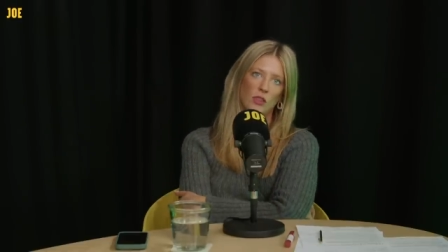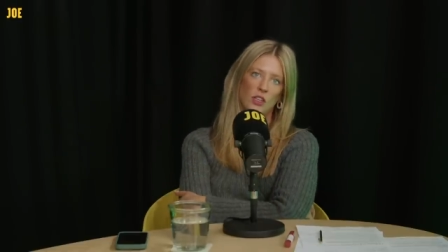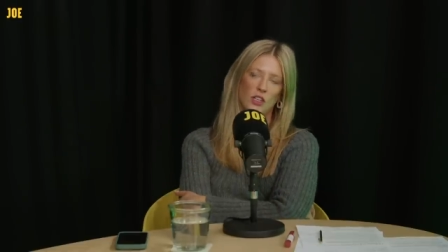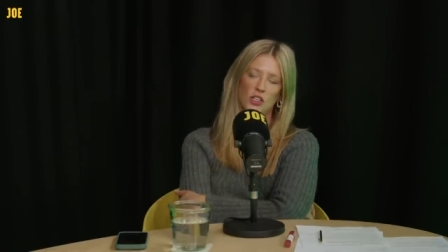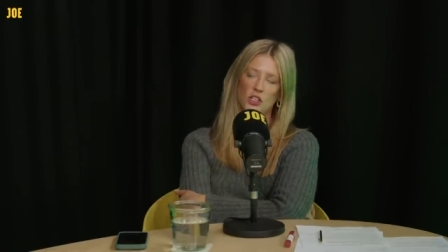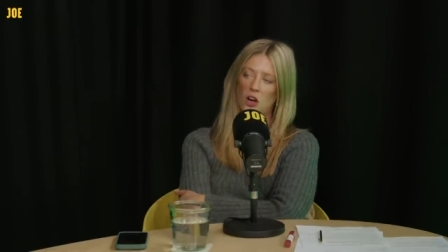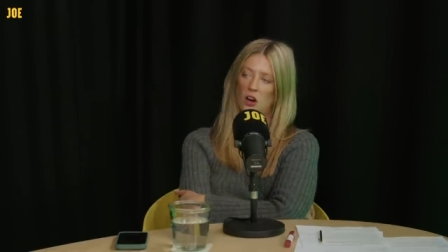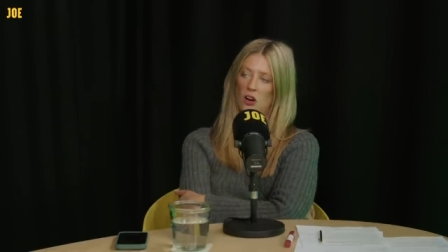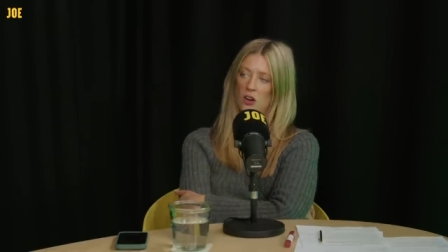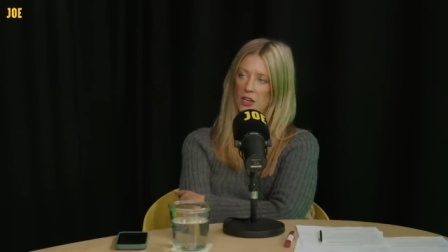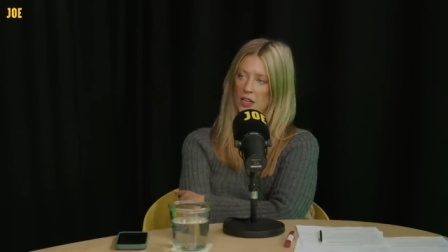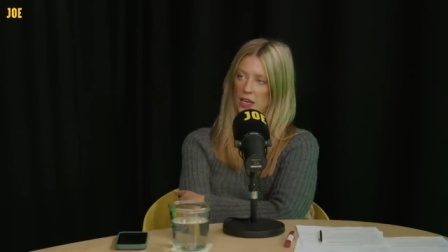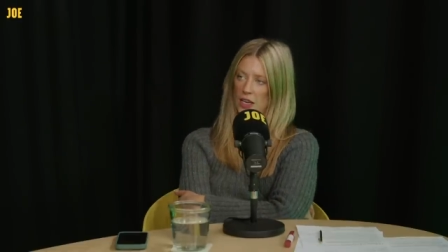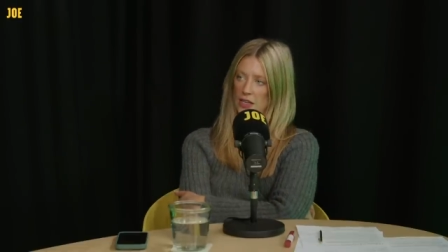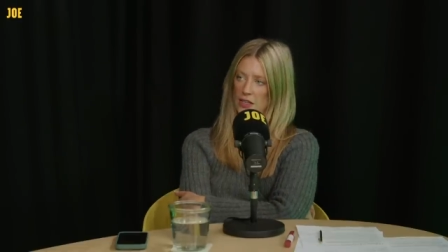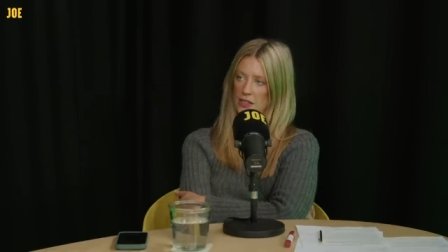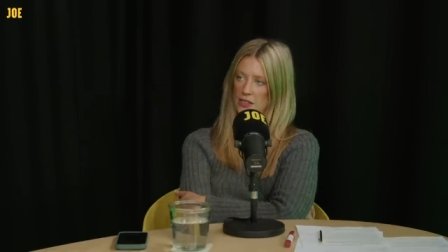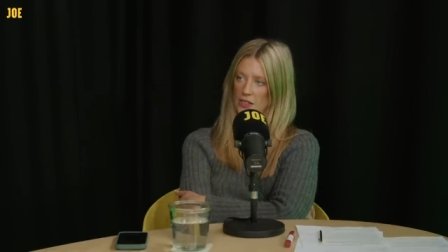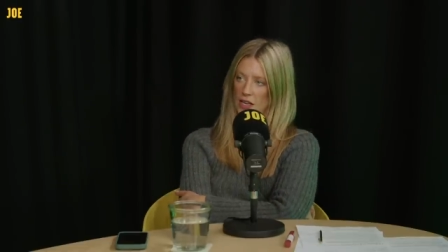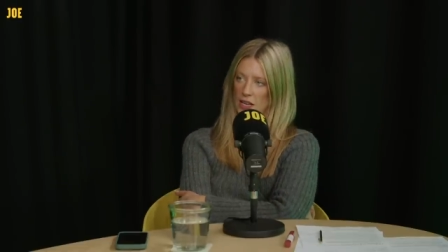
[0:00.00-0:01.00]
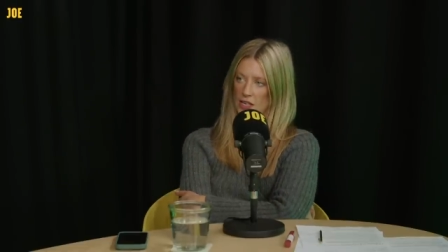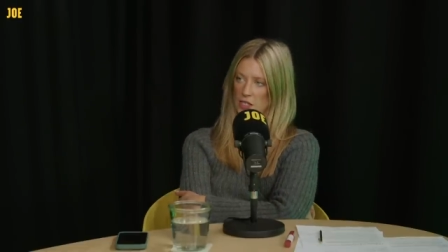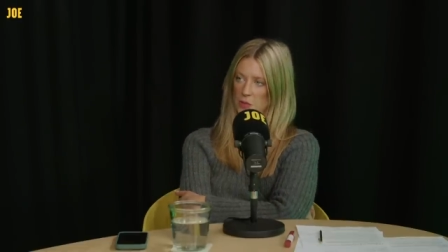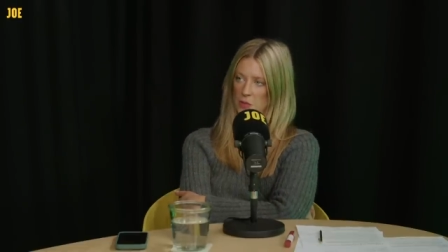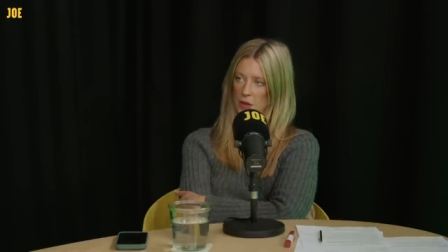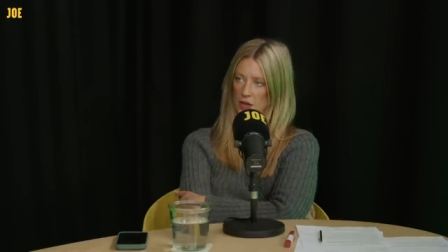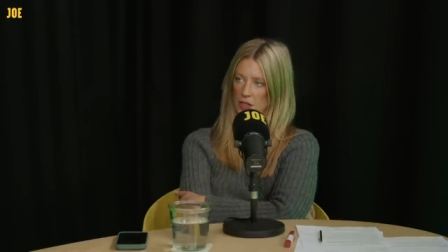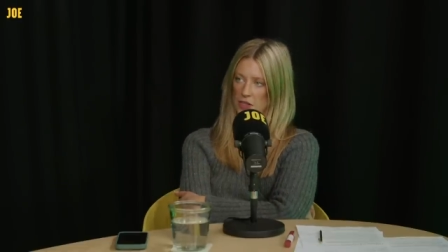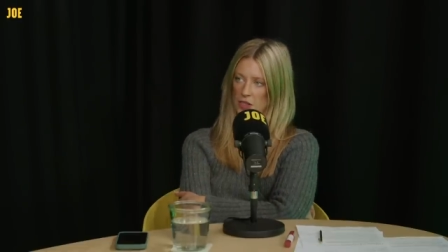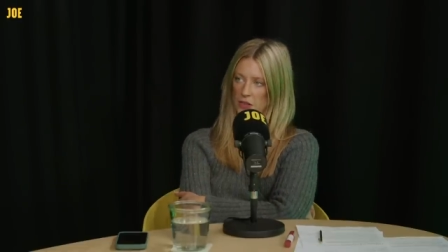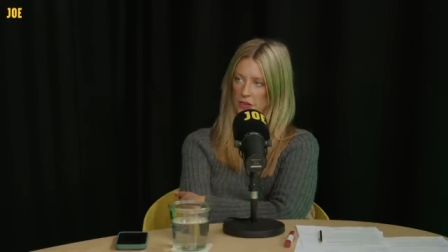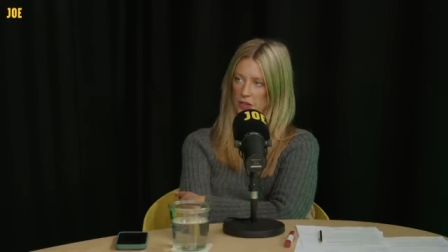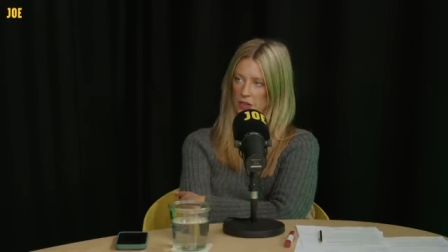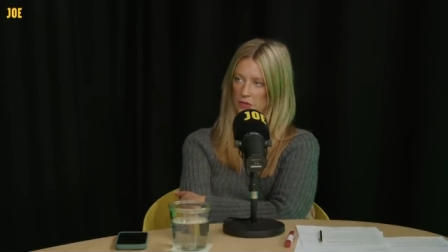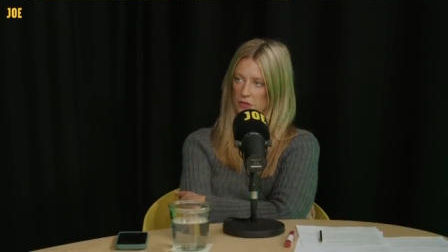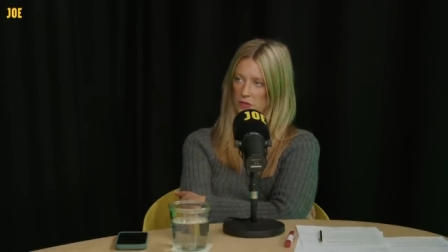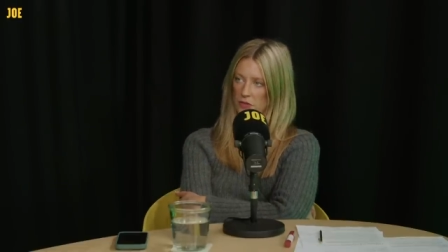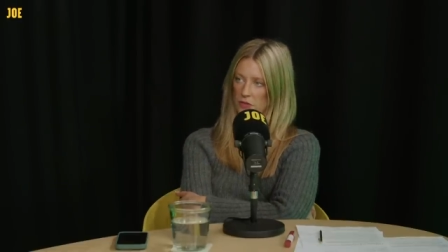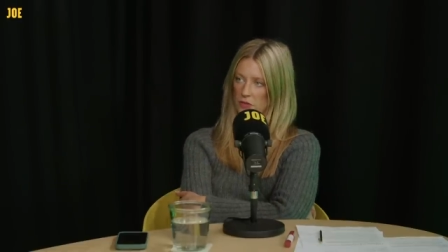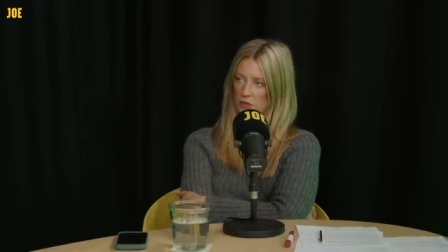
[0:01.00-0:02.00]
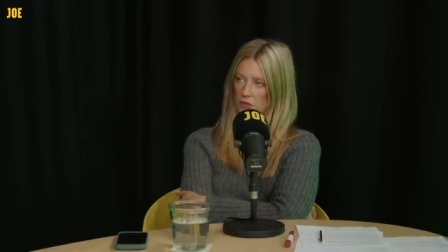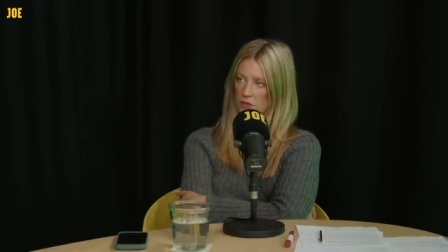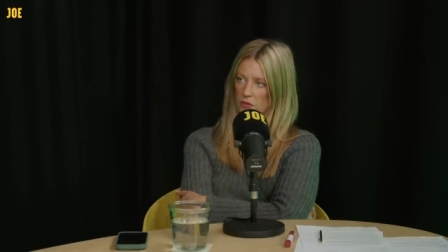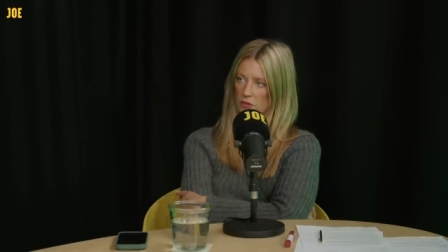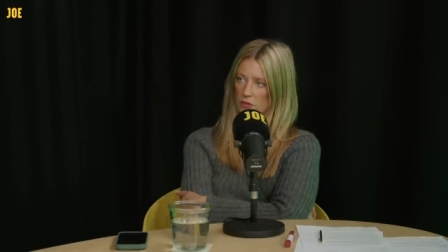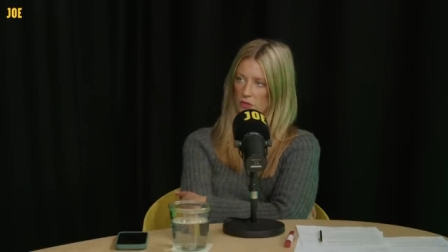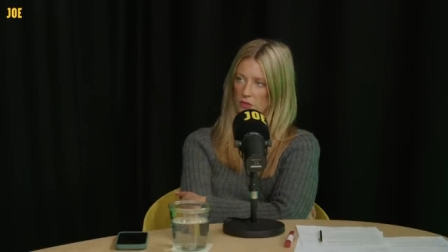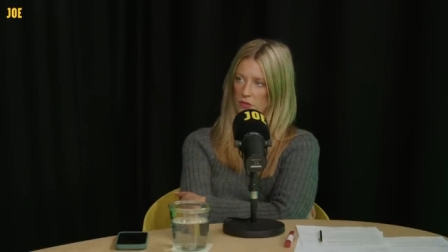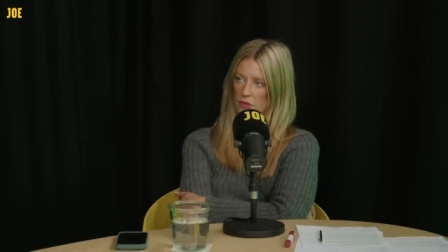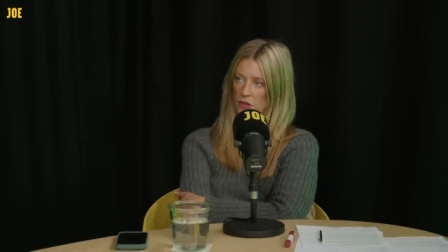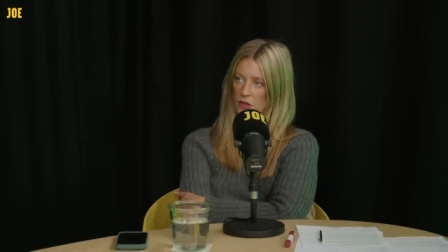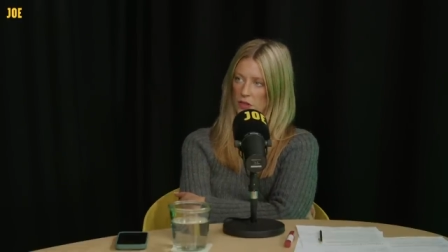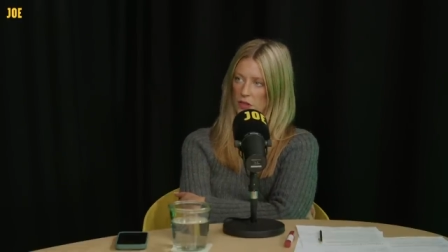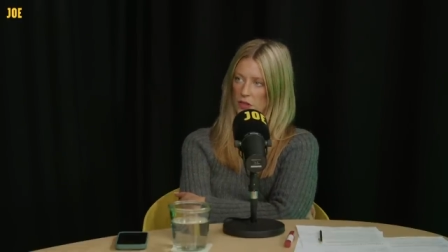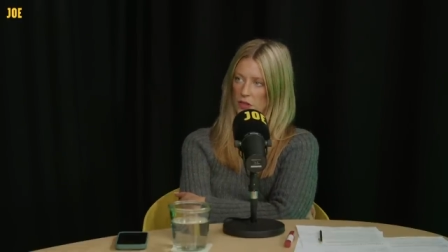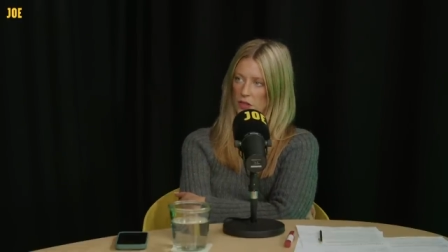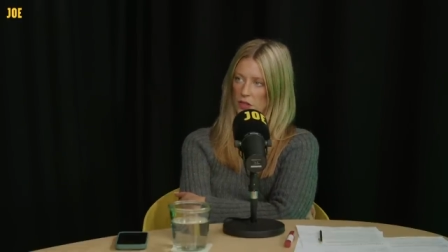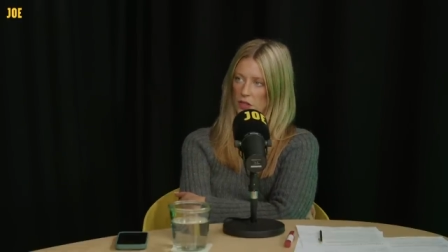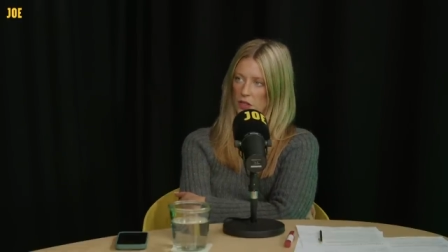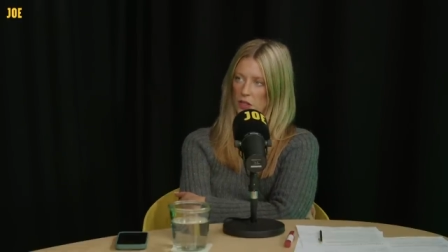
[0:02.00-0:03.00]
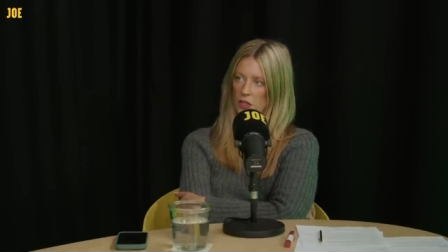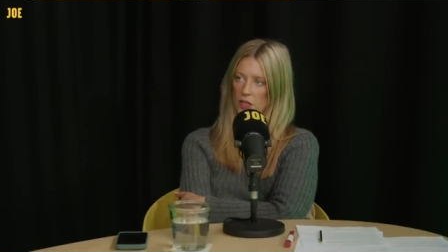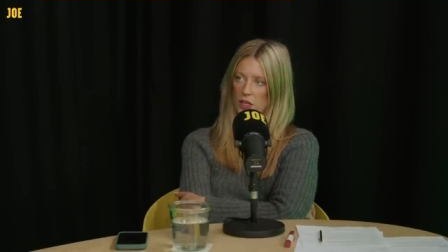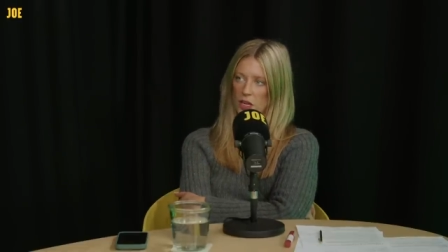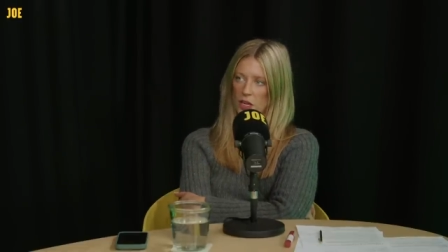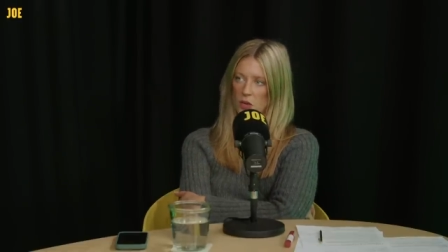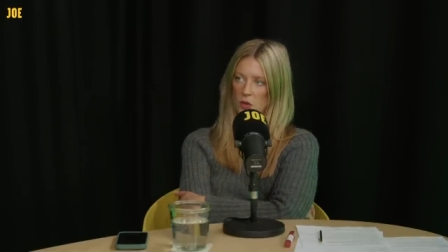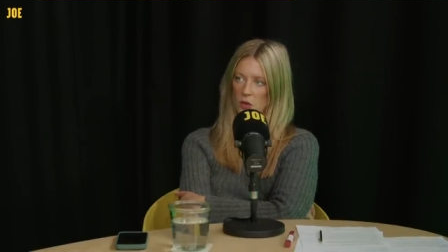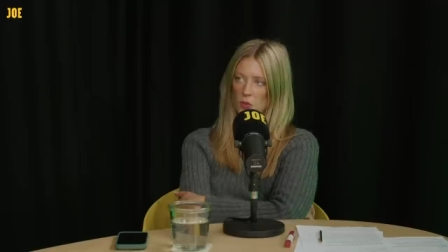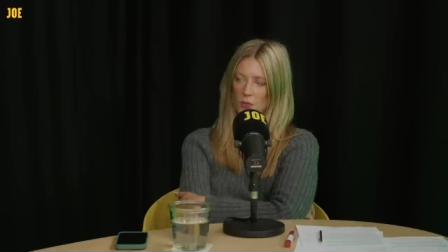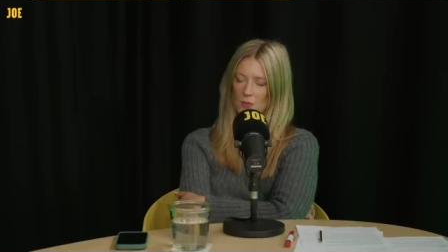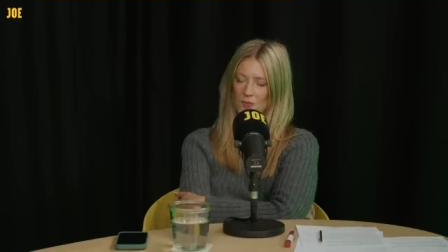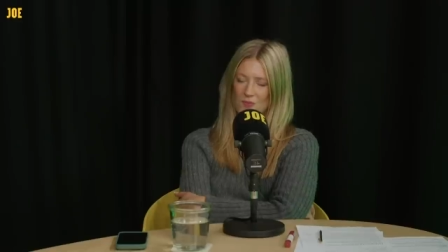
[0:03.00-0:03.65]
the targets aspect of it. Like,